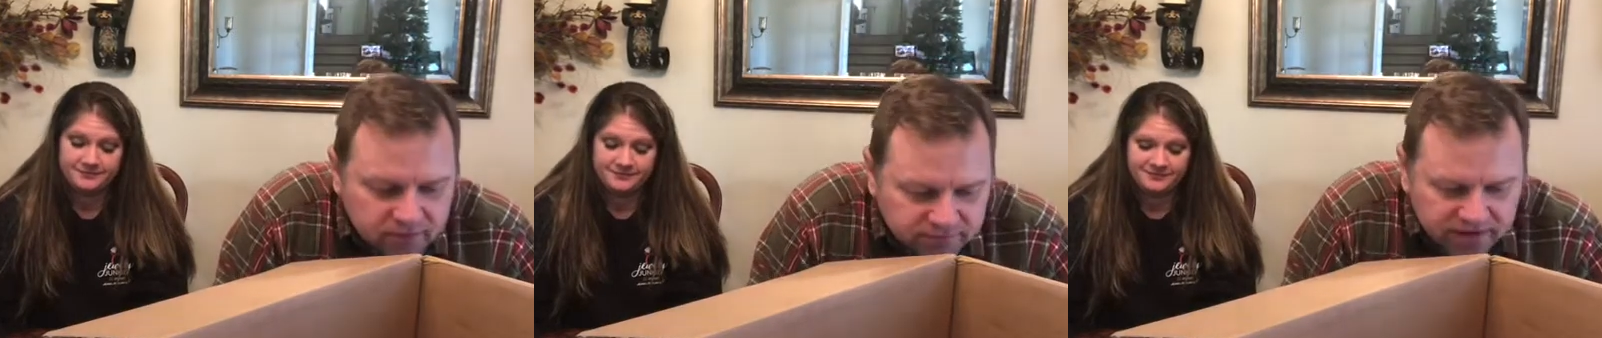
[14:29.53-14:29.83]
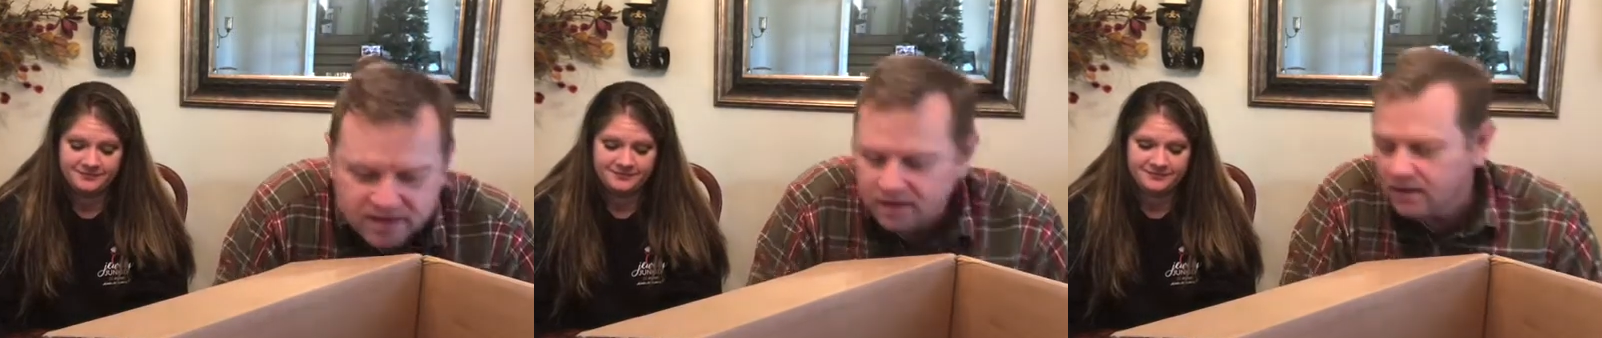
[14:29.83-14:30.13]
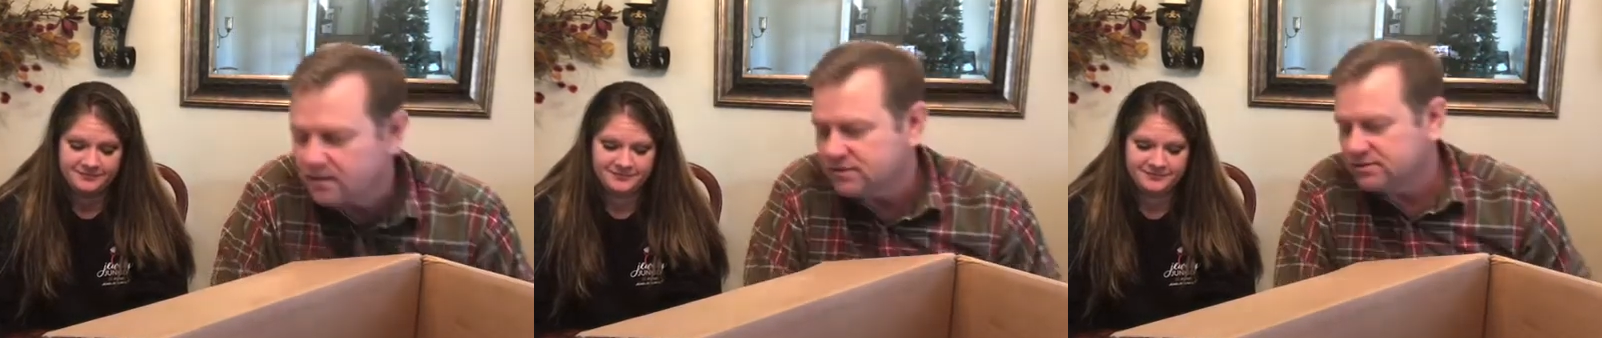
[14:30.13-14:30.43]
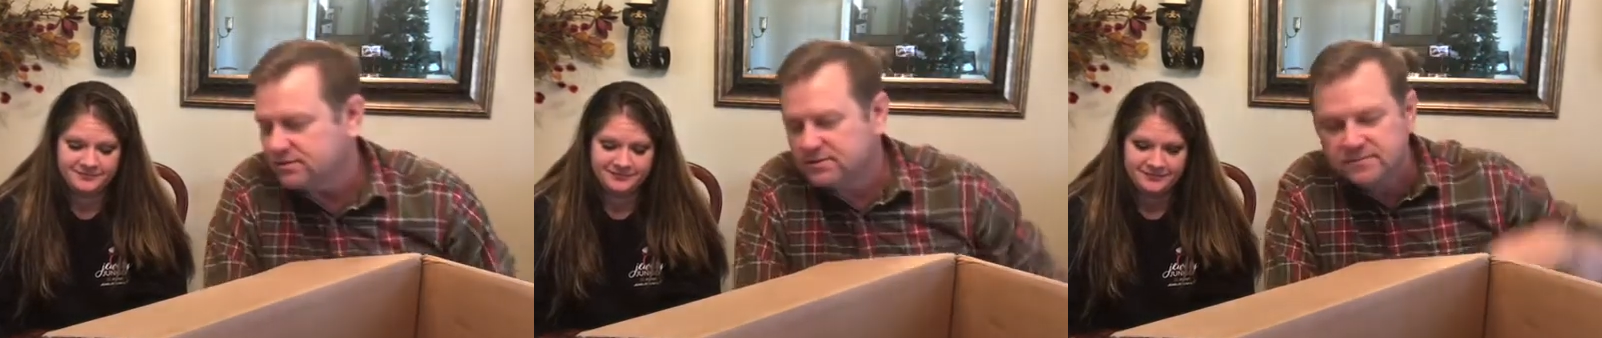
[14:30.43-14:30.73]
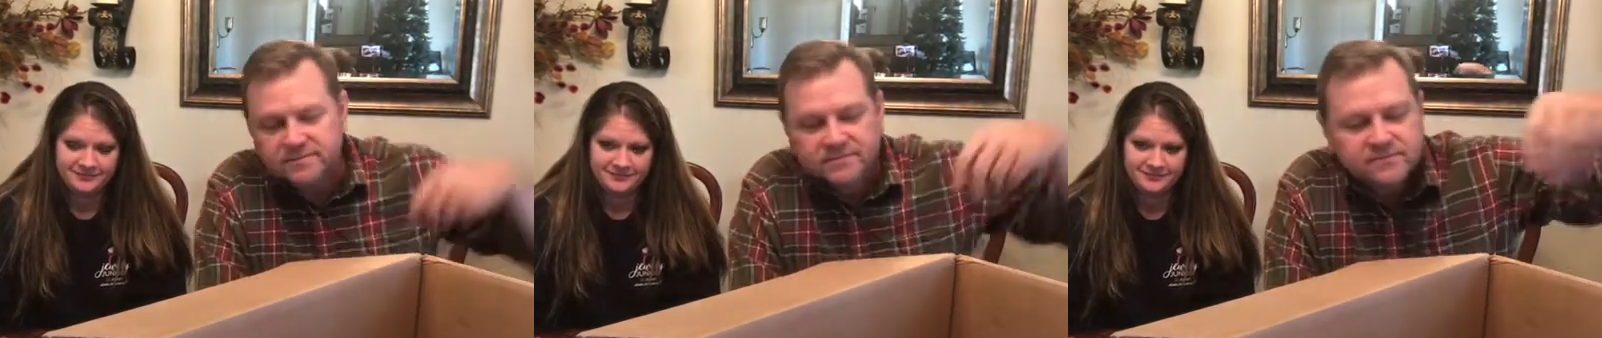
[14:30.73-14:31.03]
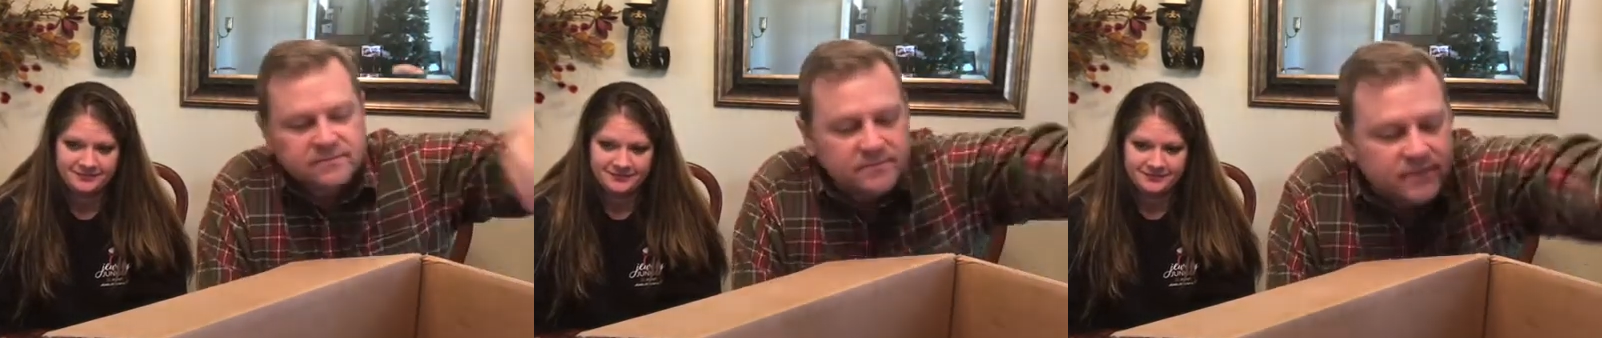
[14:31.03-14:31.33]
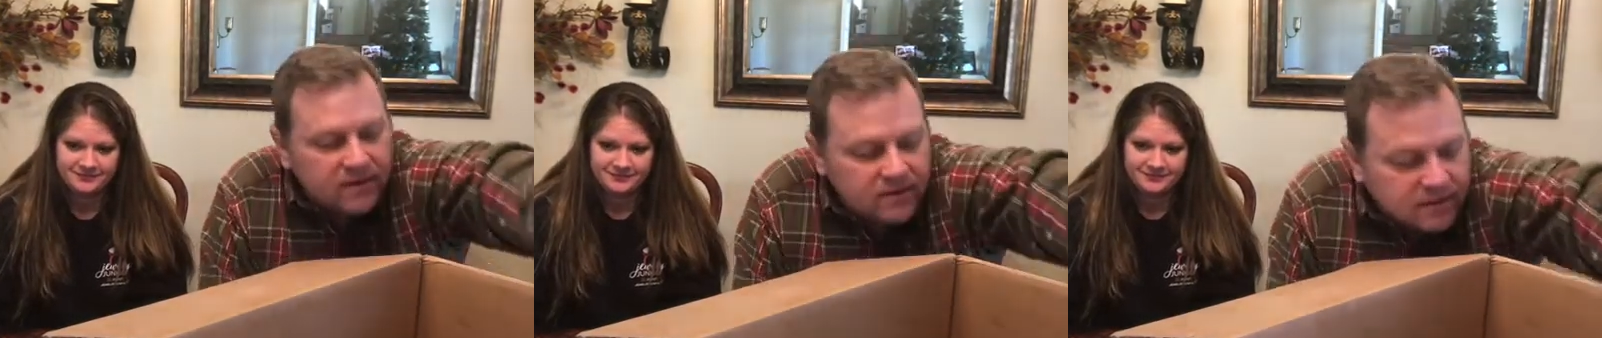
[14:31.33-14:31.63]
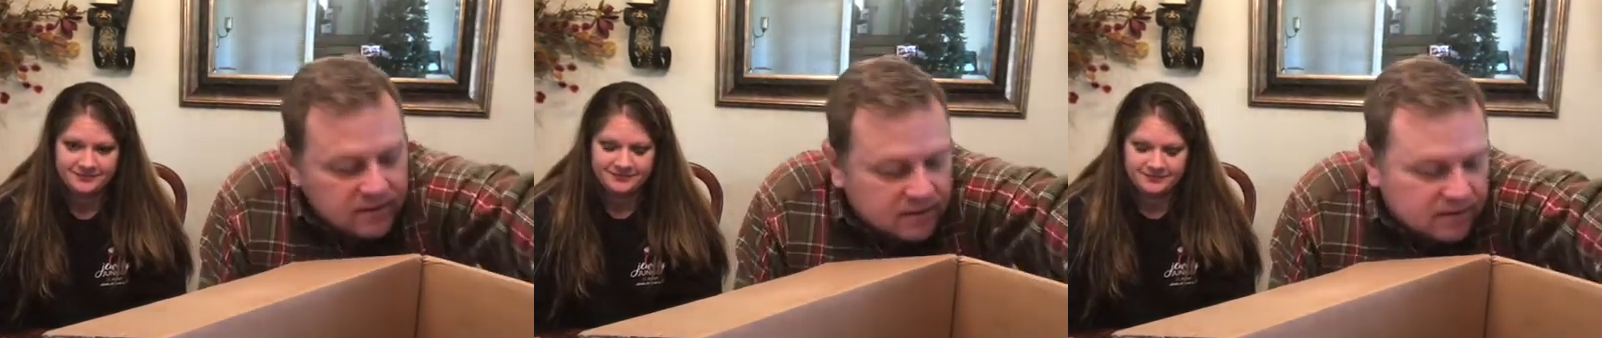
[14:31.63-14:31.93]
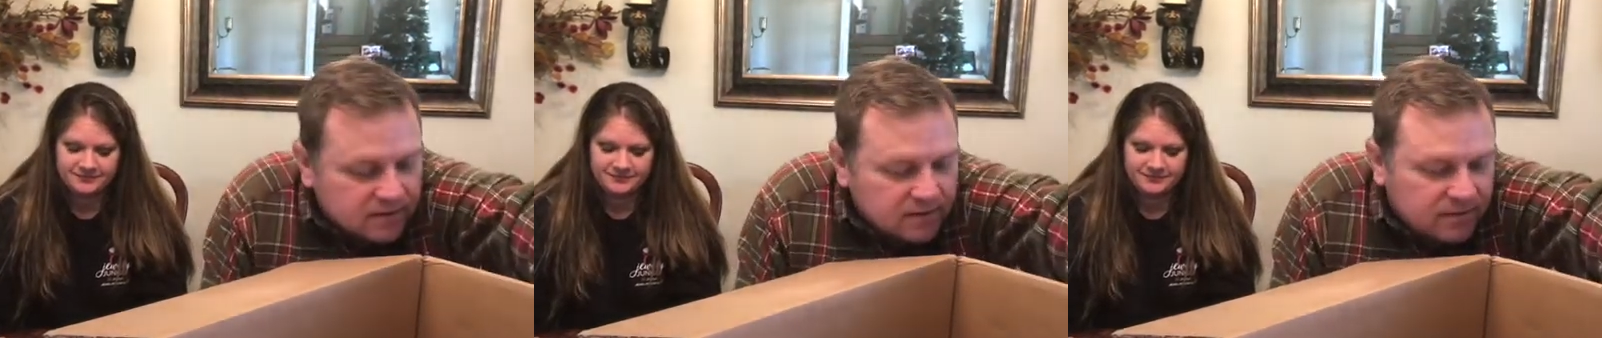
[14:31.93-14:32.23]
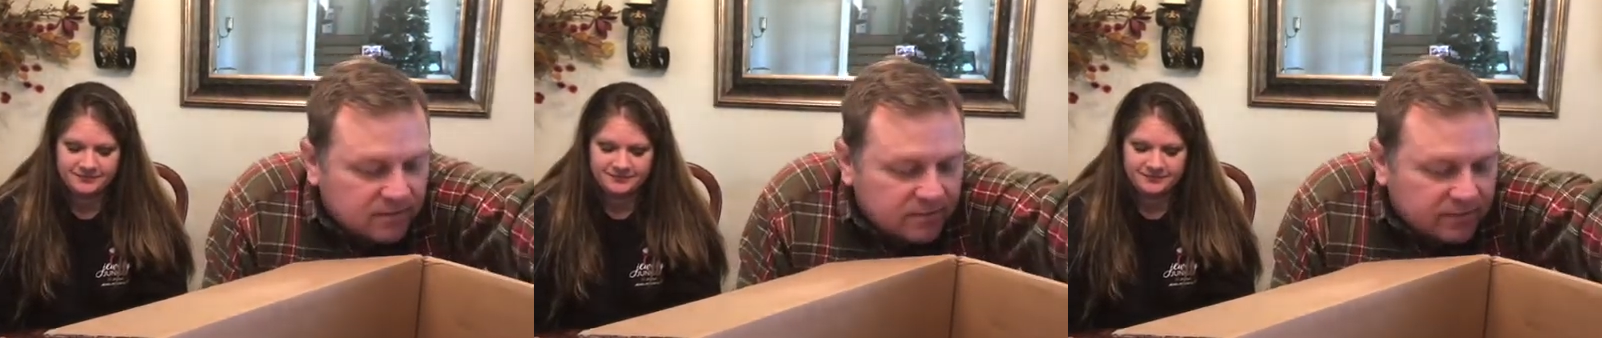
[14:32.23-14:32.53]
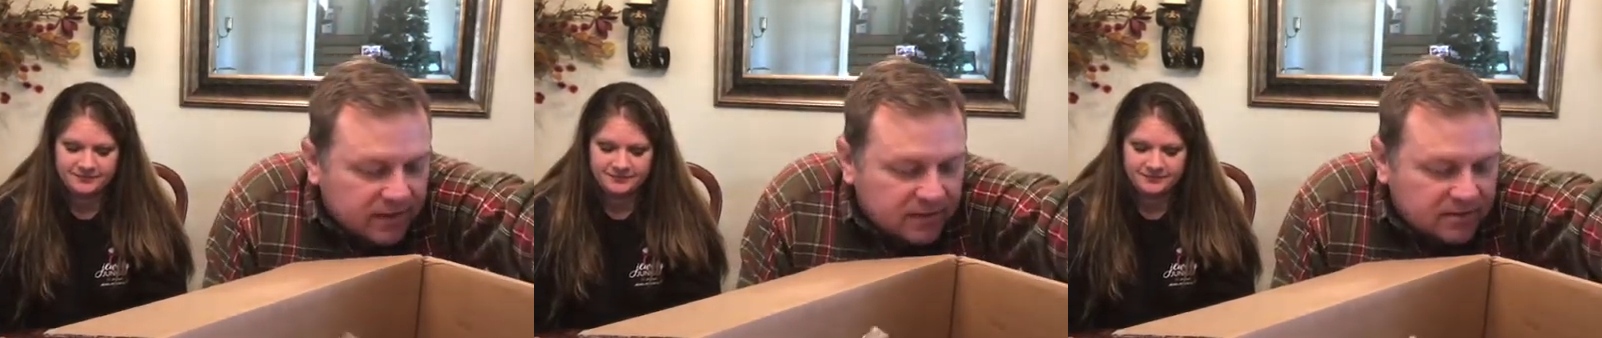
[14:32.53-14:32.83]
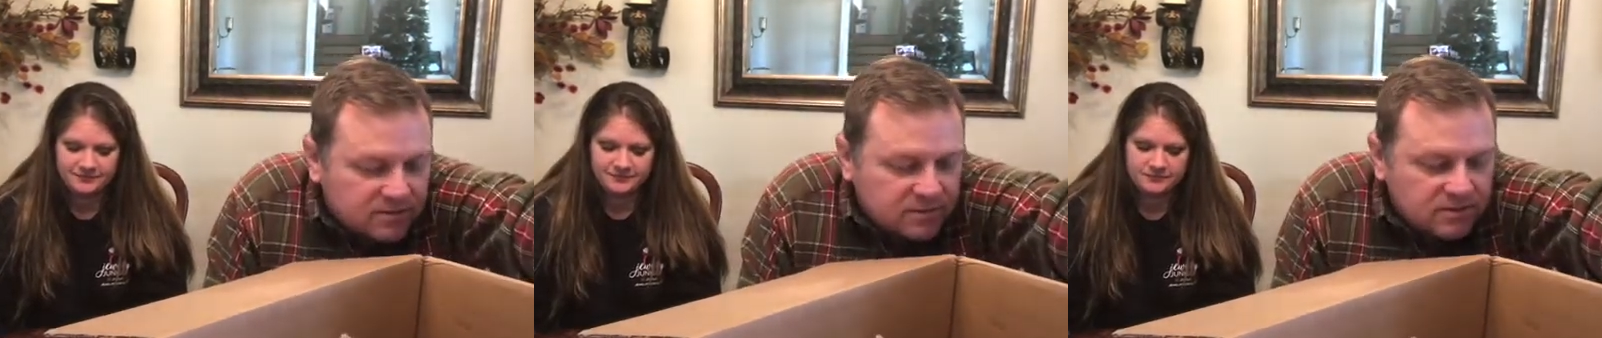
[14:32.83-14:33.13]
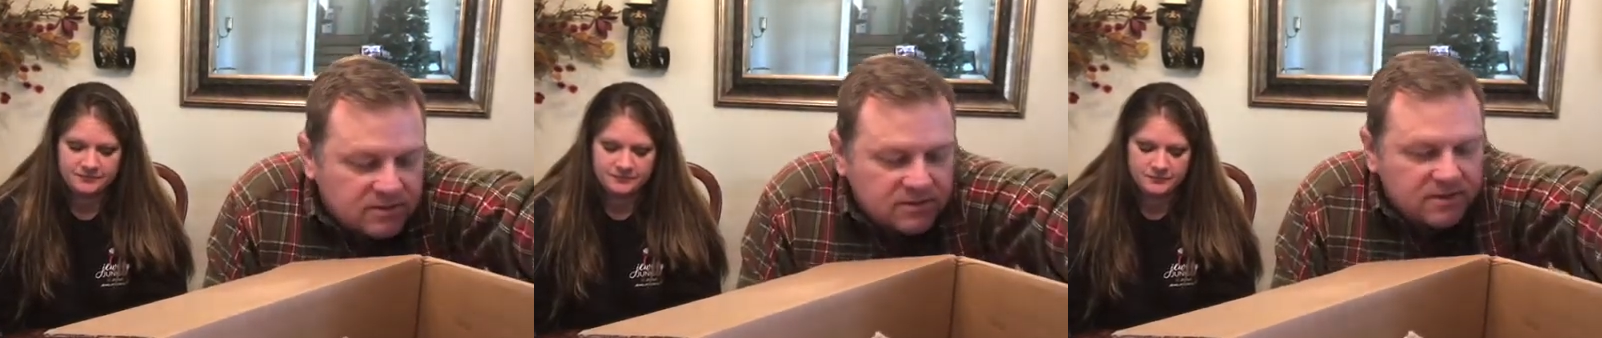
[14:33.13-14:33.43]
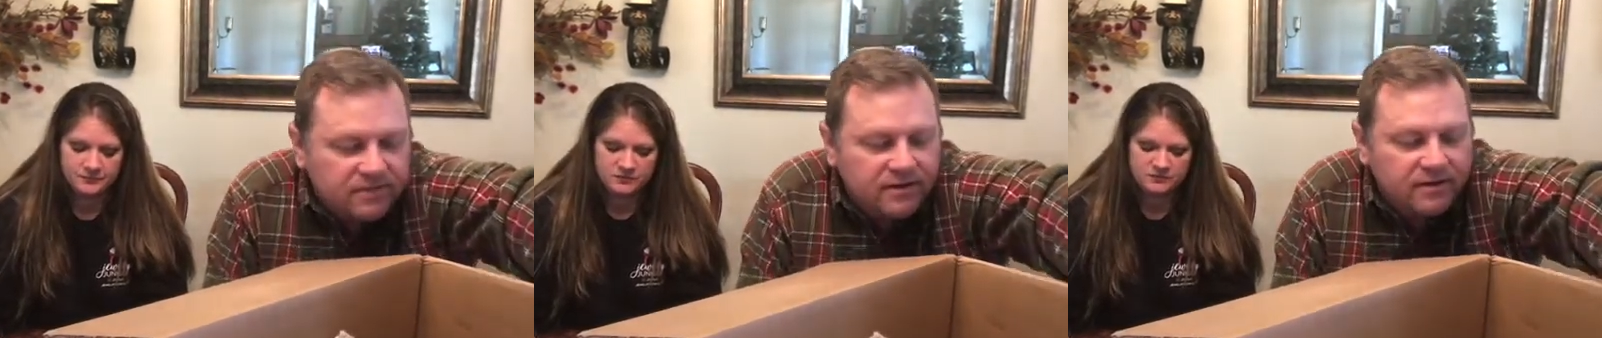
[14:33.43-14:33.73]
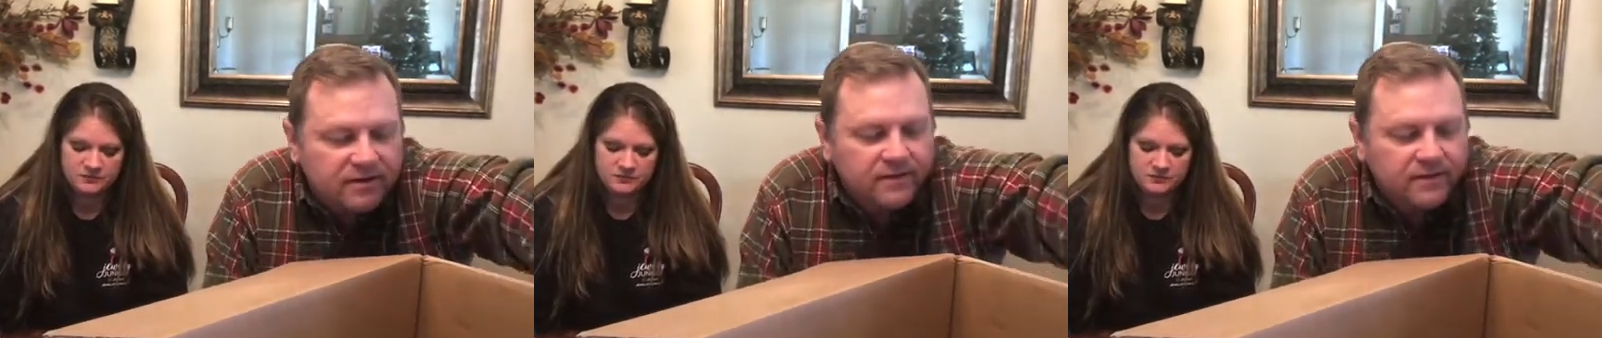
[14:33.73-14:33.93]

Speaker 1: Five dollars. Okay. Man, there's some good stuff in here.